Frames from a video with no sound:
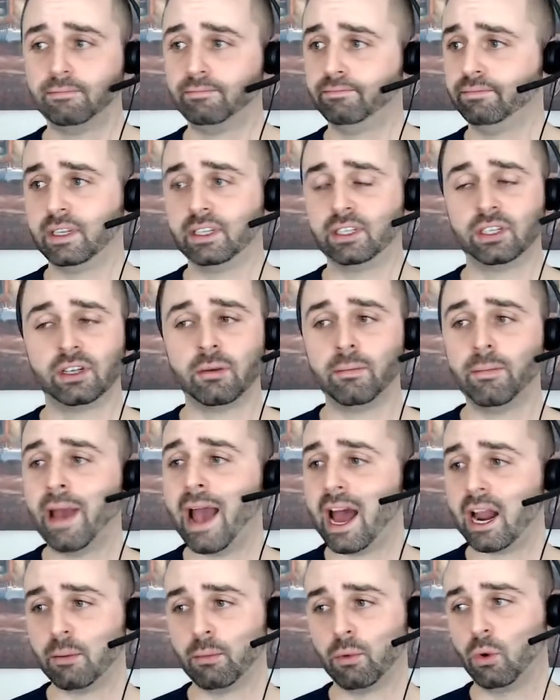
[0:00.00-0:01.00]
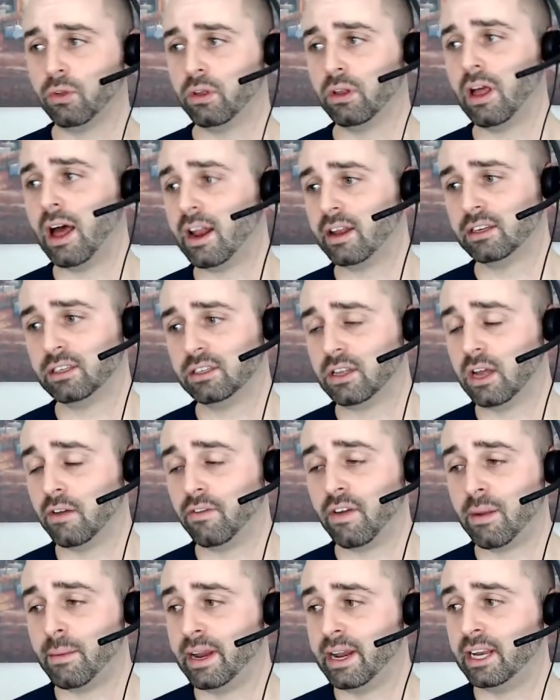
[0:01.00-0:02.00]
It's compatible with a lot of stuff.
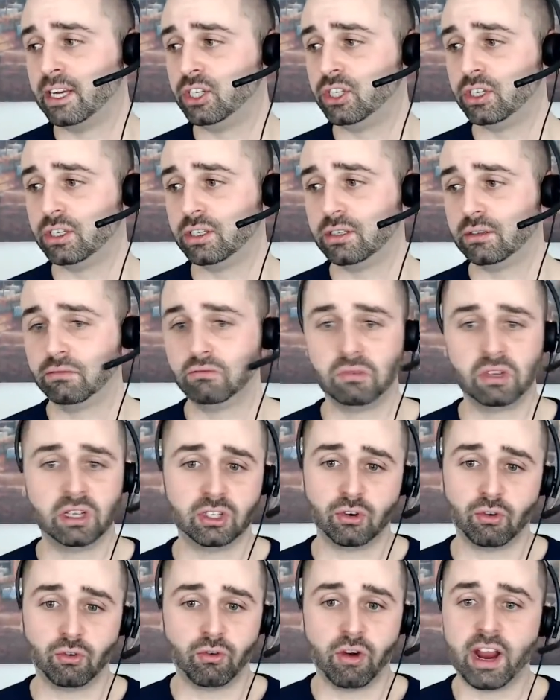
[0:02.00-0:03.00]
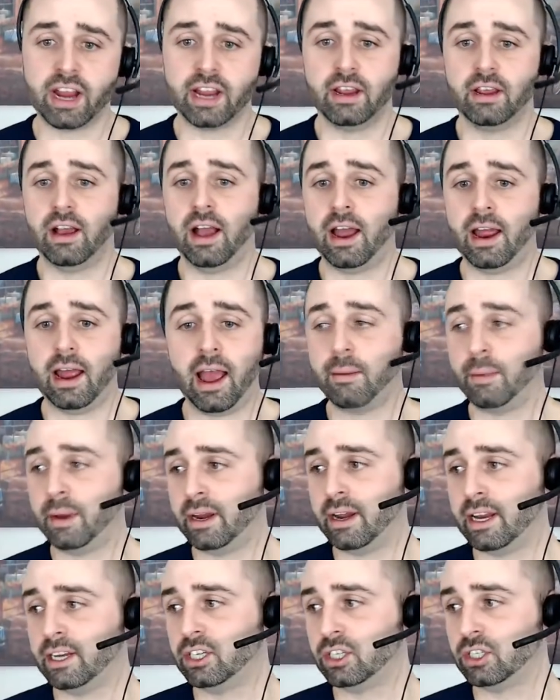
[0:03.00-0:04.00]
I mean, it's just, it's great. I, I
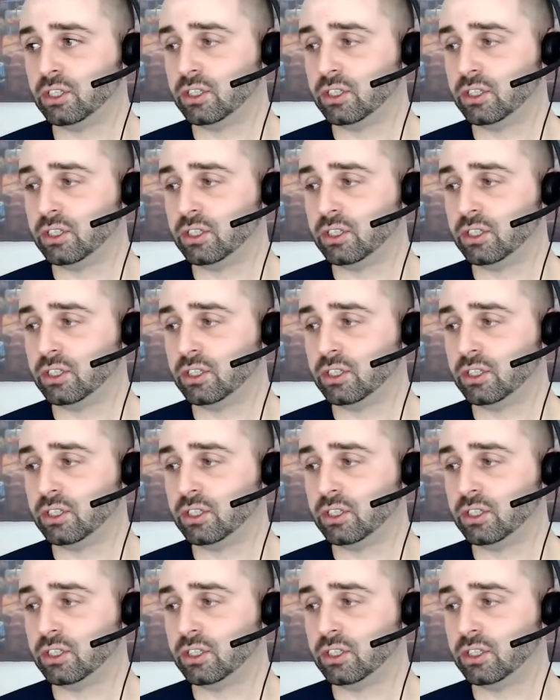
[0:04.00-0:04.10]
mean, it just